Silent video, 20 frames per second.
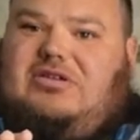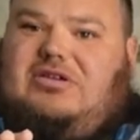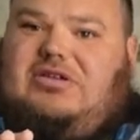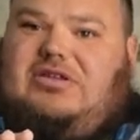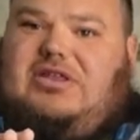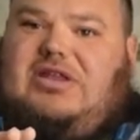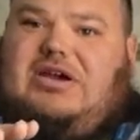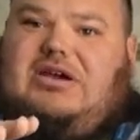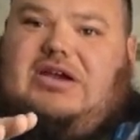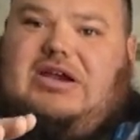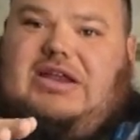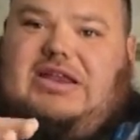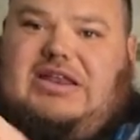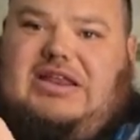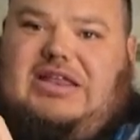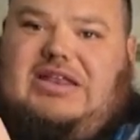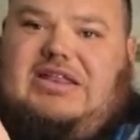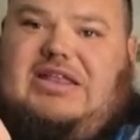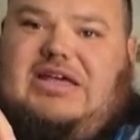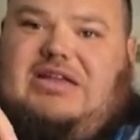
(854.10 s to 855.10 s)
they're gonna
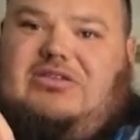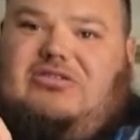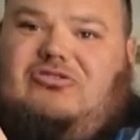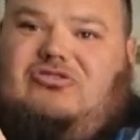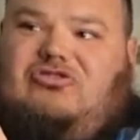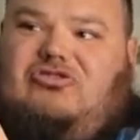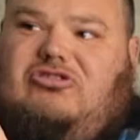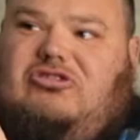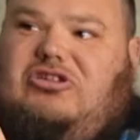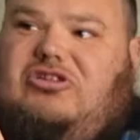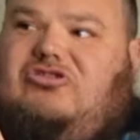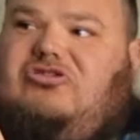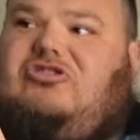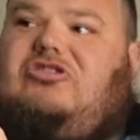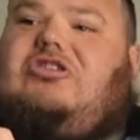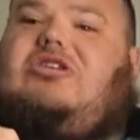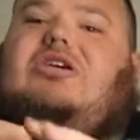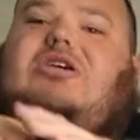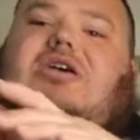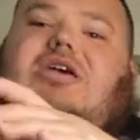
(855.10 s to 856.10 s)
need that
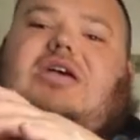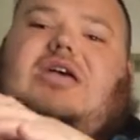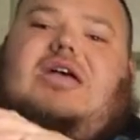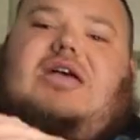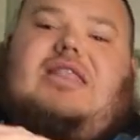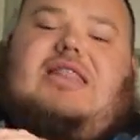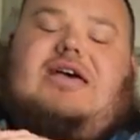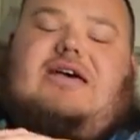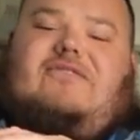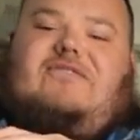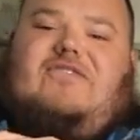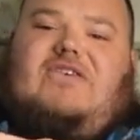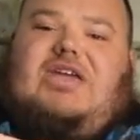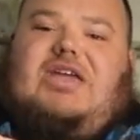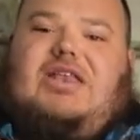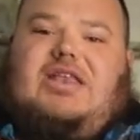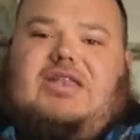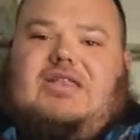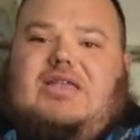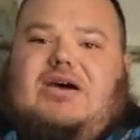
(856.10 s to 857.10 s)
nutrition and that
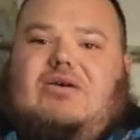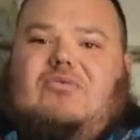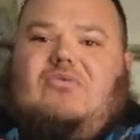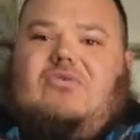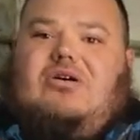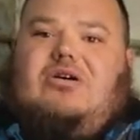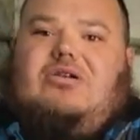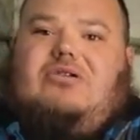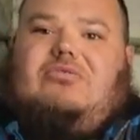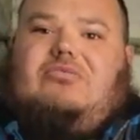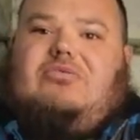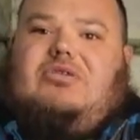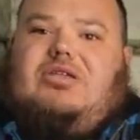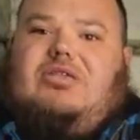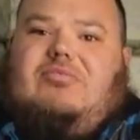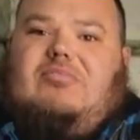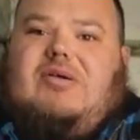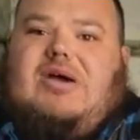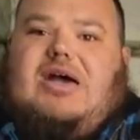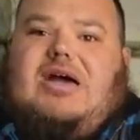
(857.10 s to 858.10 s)
feed and that water
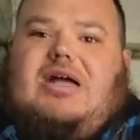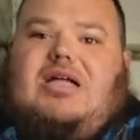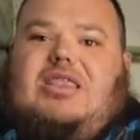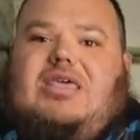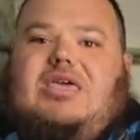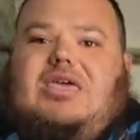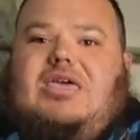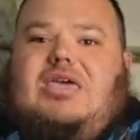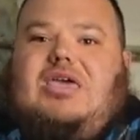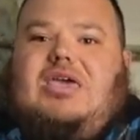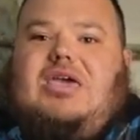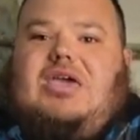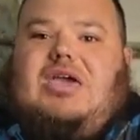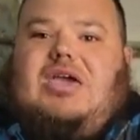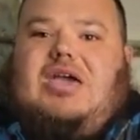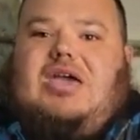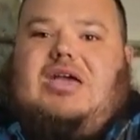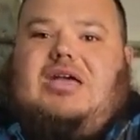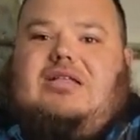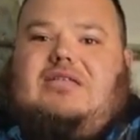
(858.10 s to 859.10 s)
really bad.
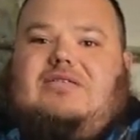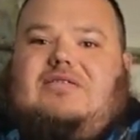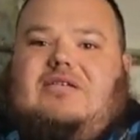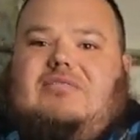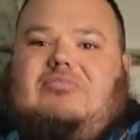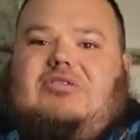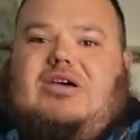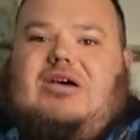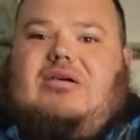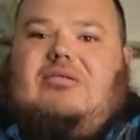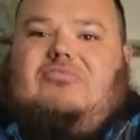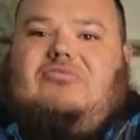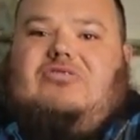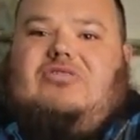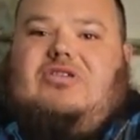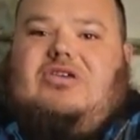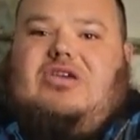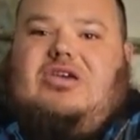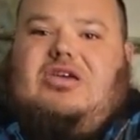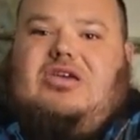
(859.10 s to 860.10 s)
And
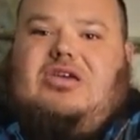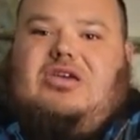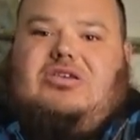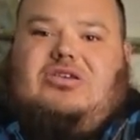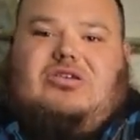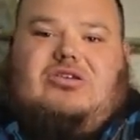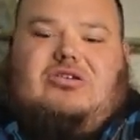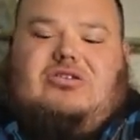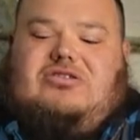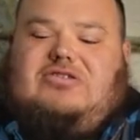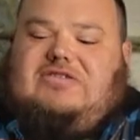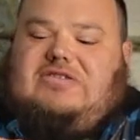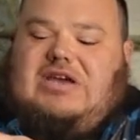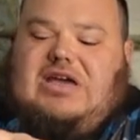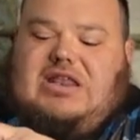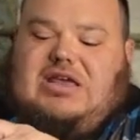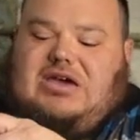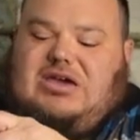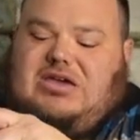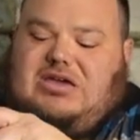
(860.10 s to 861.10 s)
sometimes you just
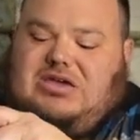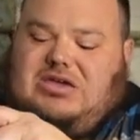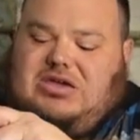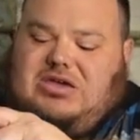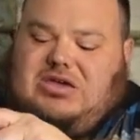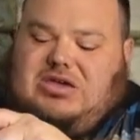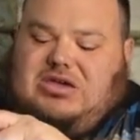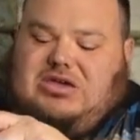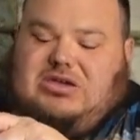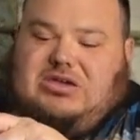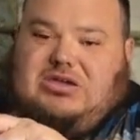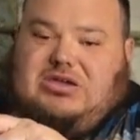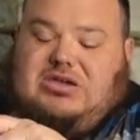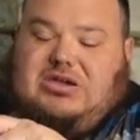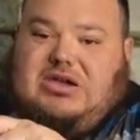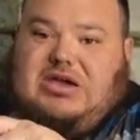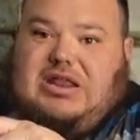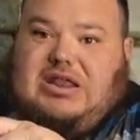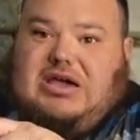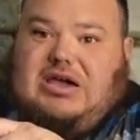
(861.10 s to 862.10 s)
you
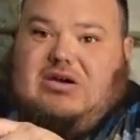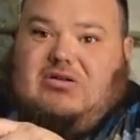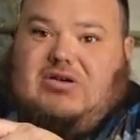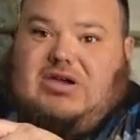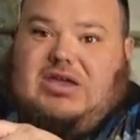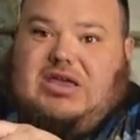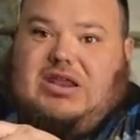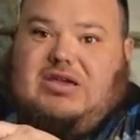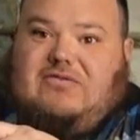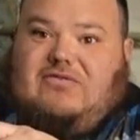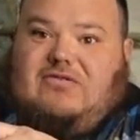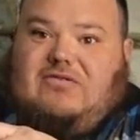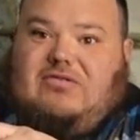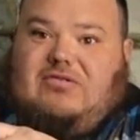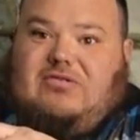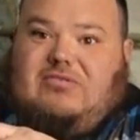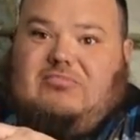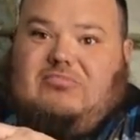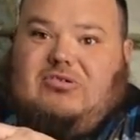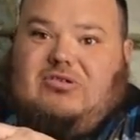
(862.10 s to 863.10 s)
gotta go get it for
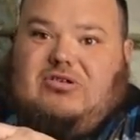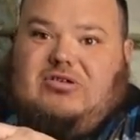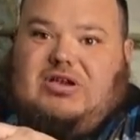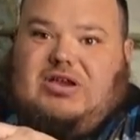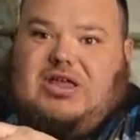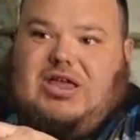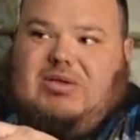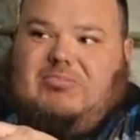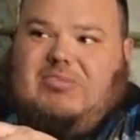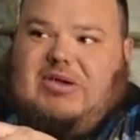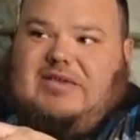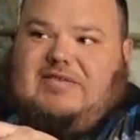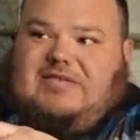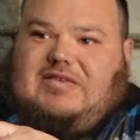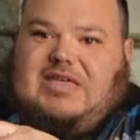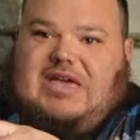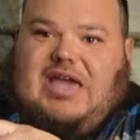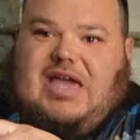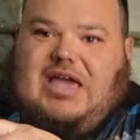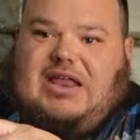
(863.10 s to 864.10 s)
them and
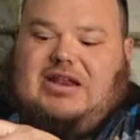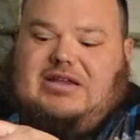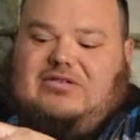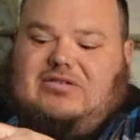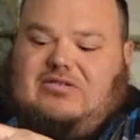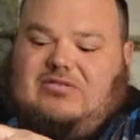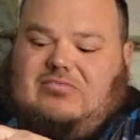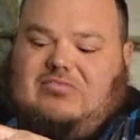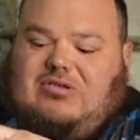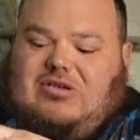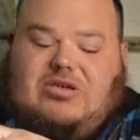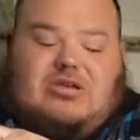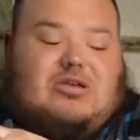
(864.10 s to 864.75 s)
basically empty them.